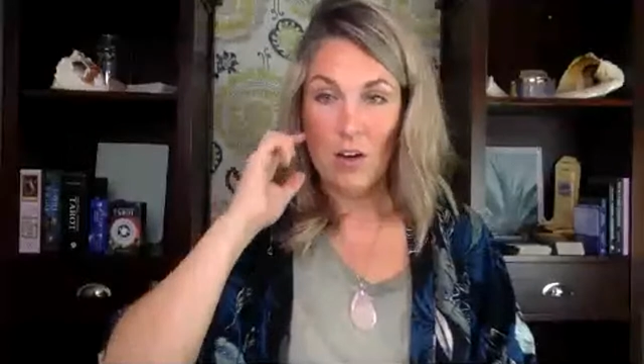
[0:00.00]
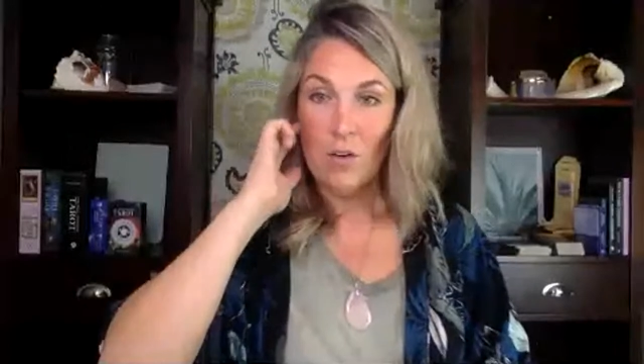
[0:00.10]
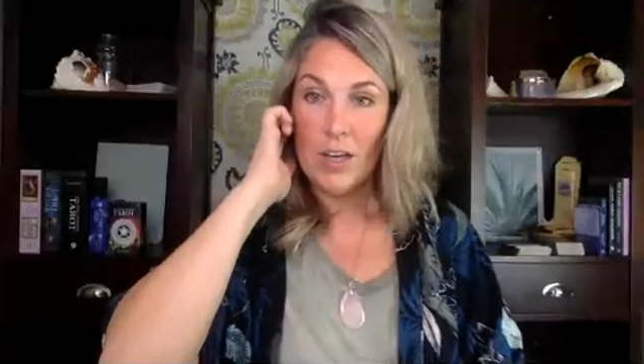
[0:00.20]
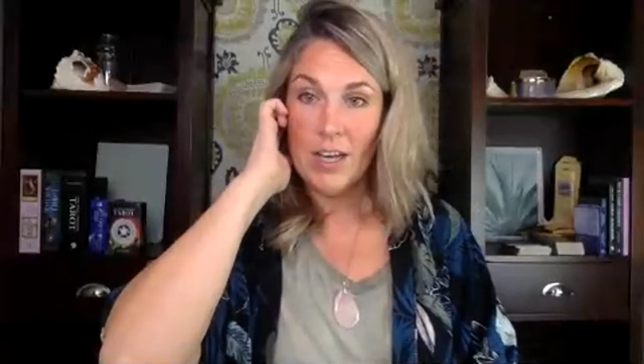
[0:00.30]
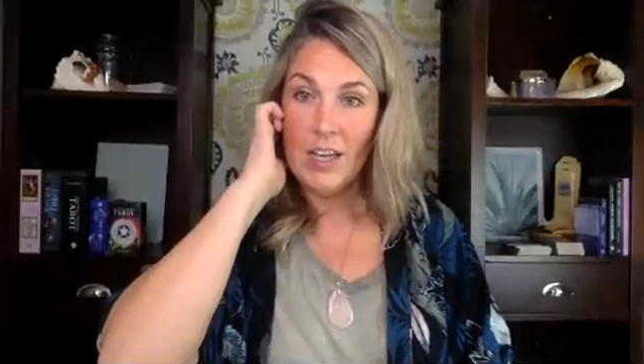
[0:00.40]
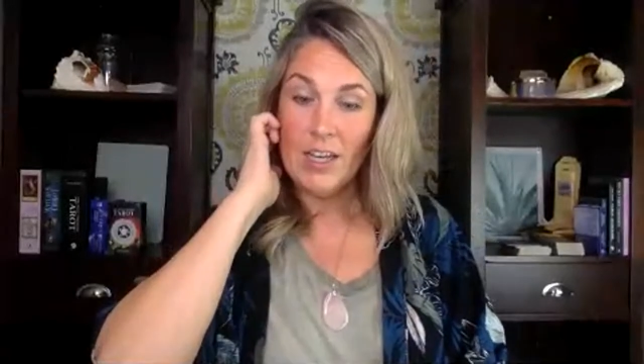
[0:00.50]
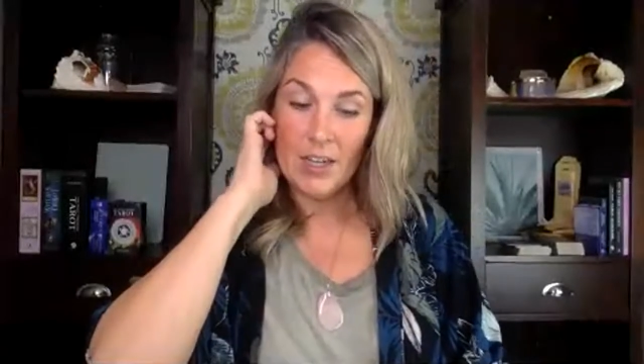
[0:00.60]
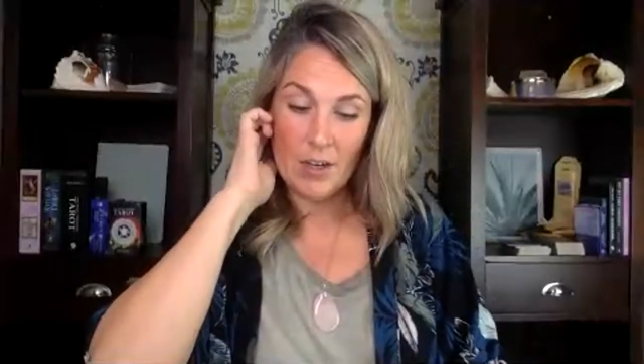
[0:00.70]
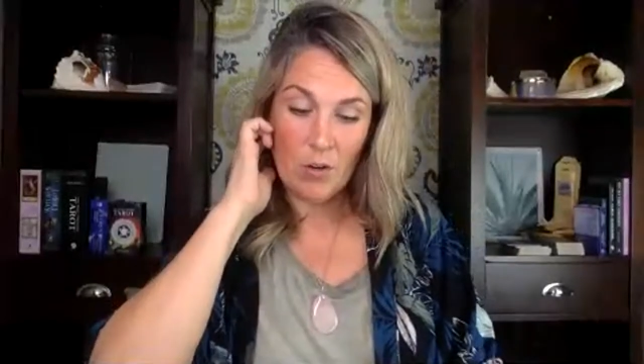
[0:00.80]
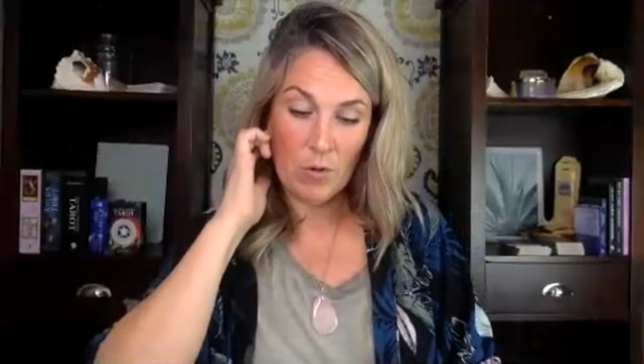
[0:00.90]

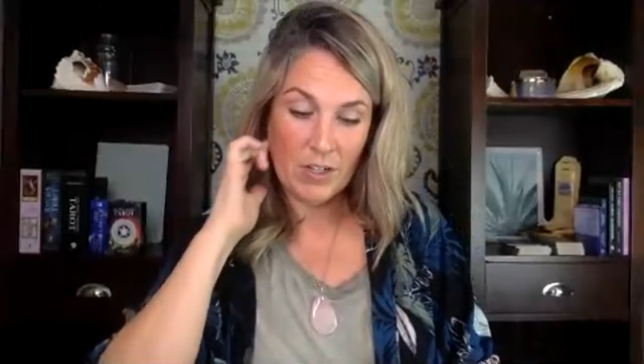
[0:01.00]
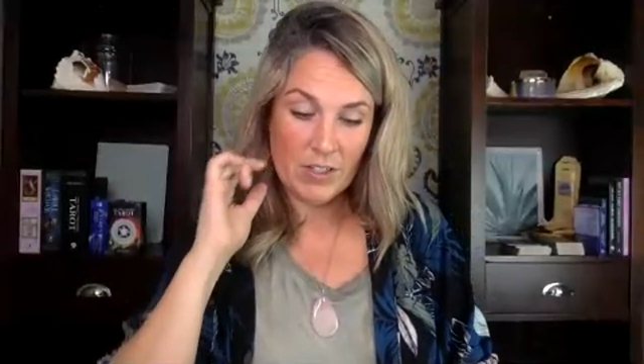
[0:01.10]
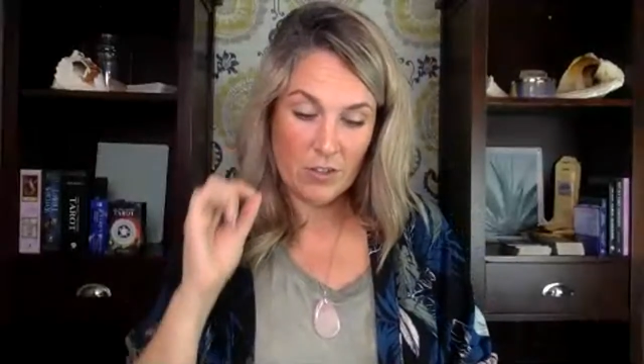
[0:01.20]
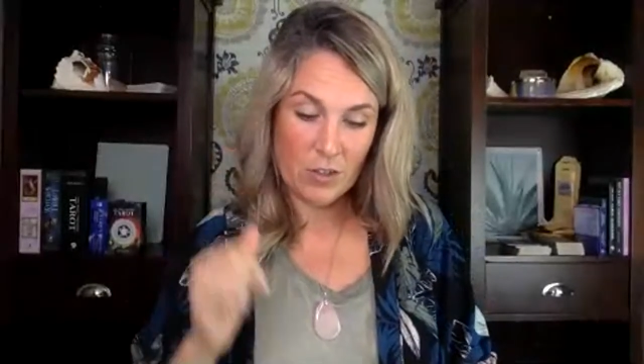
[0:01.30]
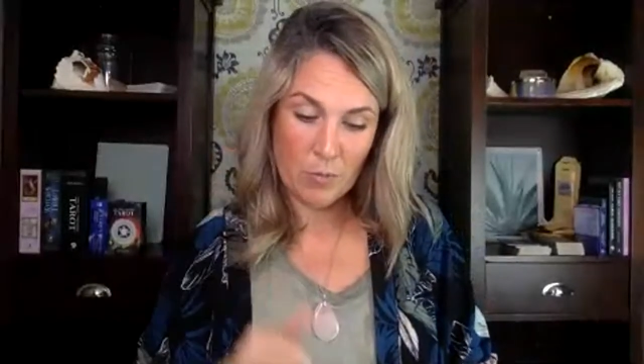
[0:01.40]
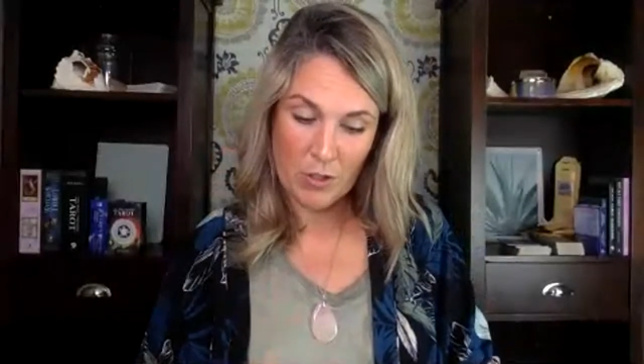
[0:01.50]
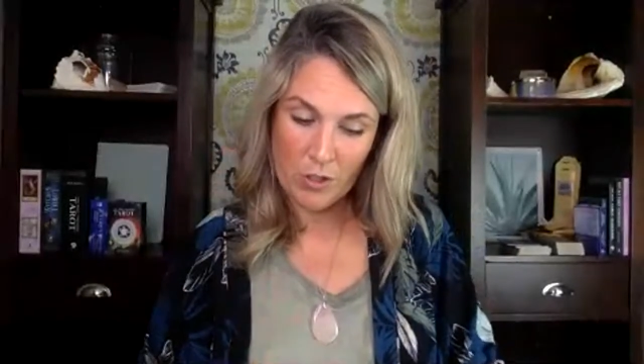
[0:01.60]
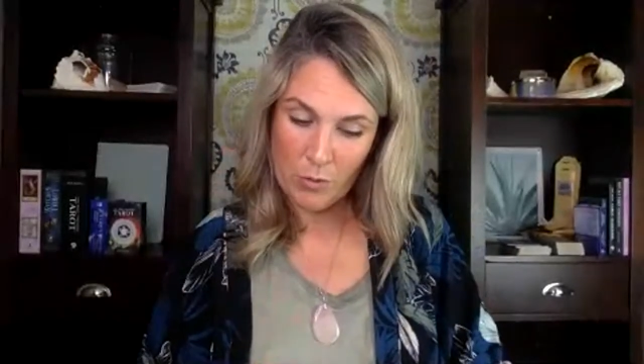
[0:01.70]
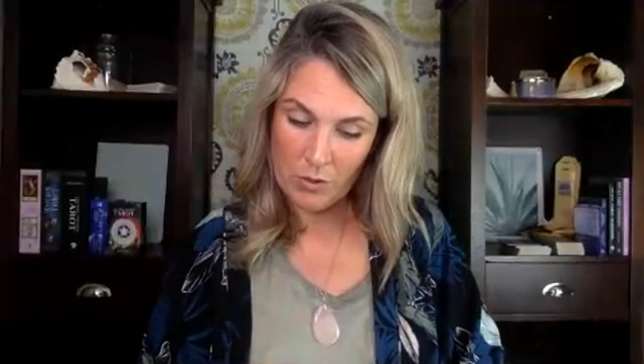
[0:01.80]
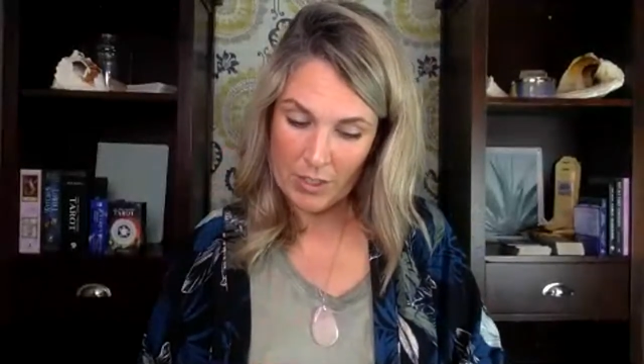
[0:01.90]
Okay, what is your
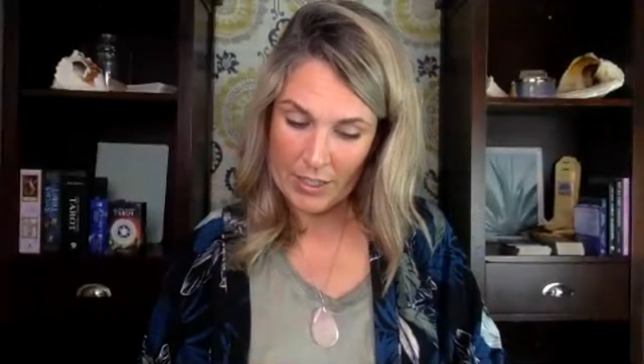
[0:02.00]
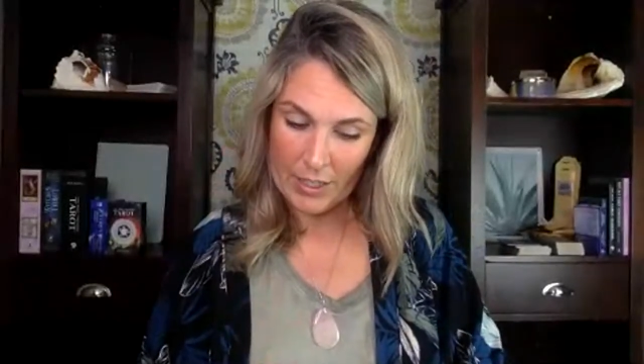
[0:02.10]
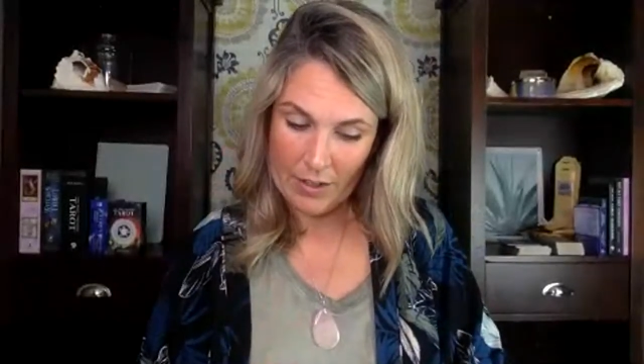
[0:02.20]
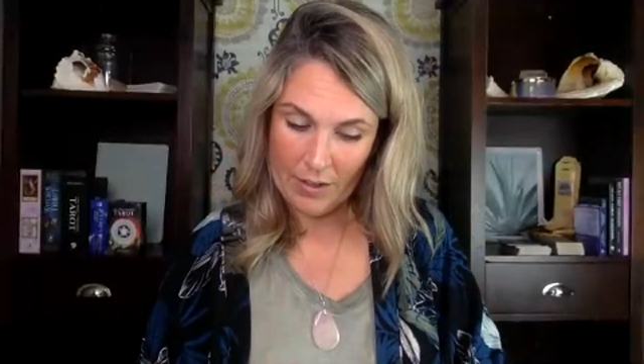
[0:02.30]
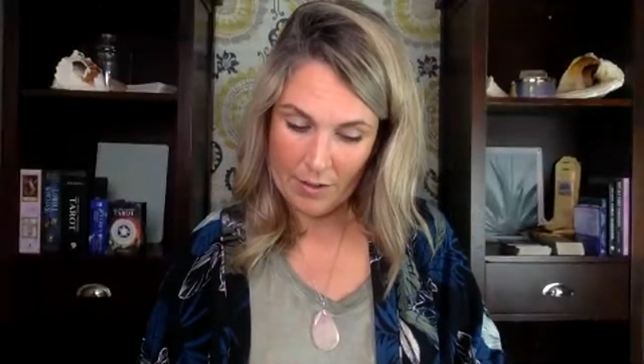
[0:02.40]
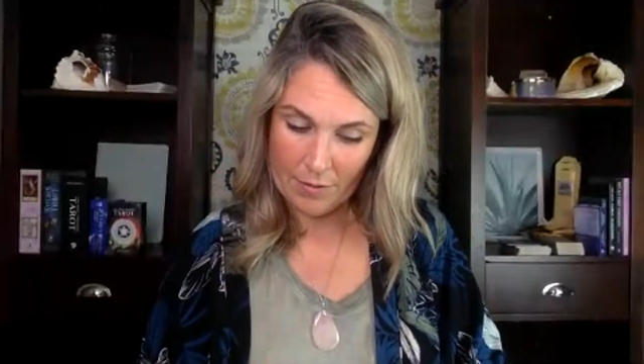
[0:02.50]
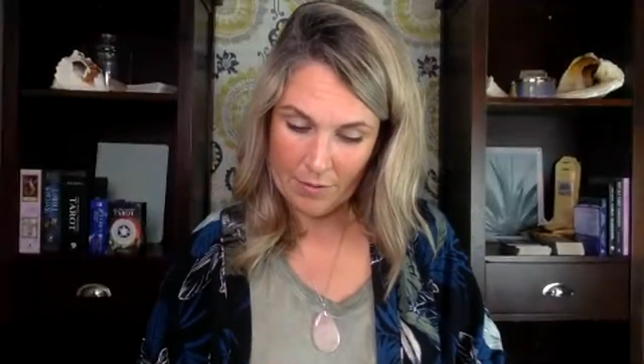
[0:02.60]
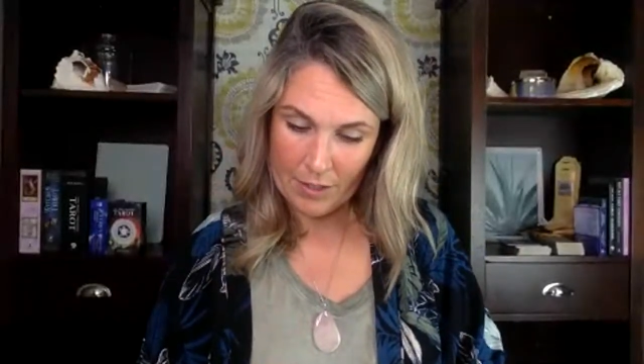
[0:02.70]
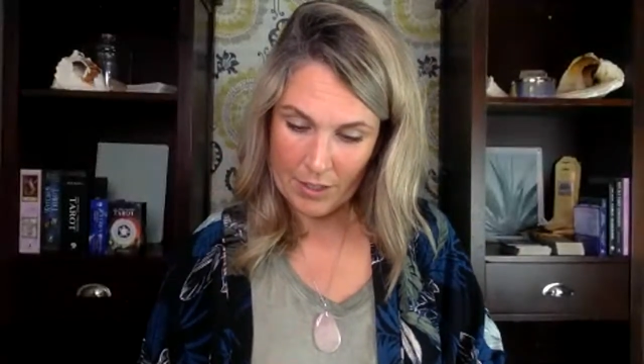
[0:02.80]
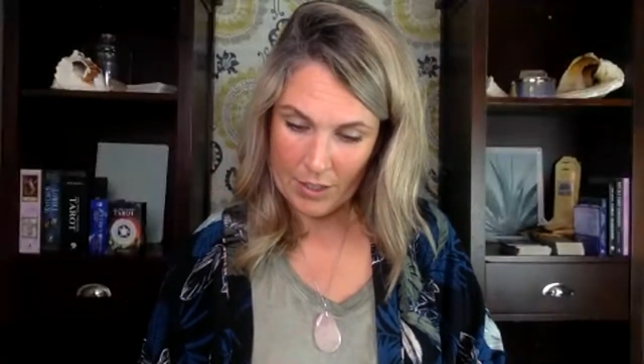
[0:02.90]
spiritual
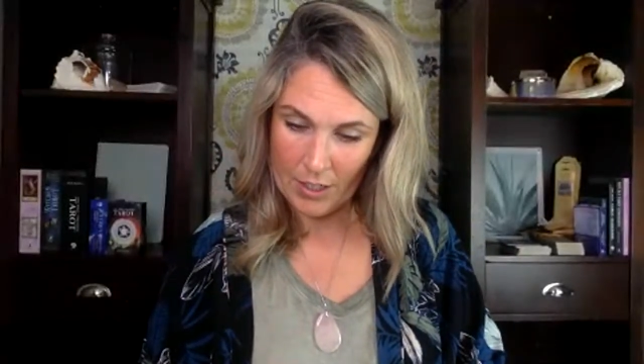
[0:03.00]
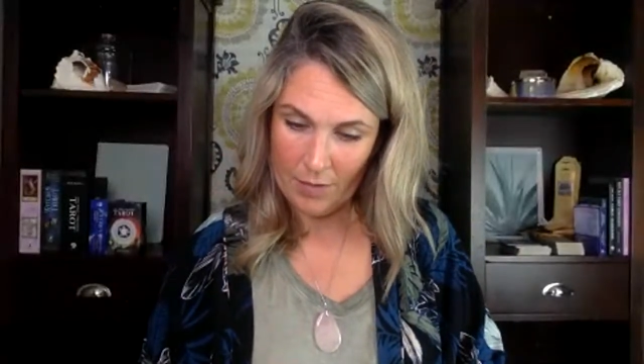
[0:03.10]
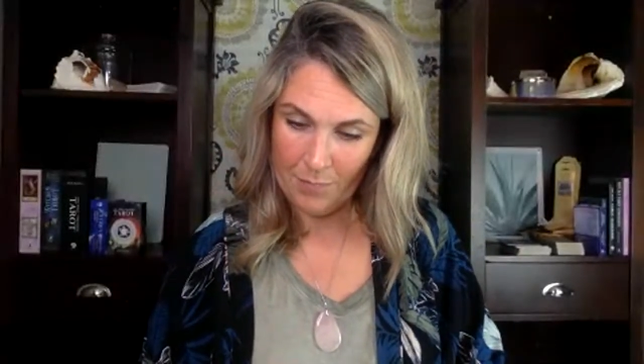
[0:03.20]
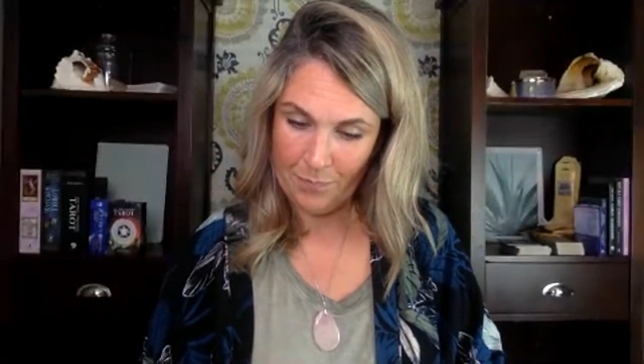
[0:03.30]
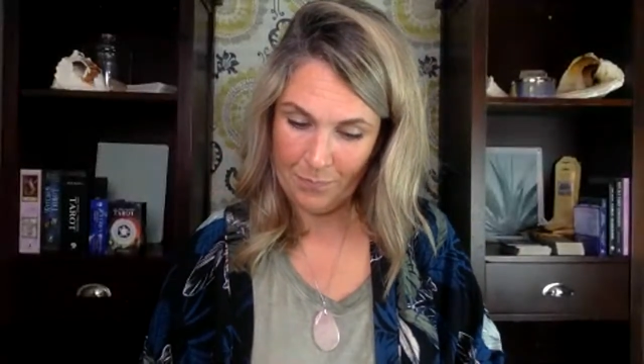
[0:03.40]
gift, honey?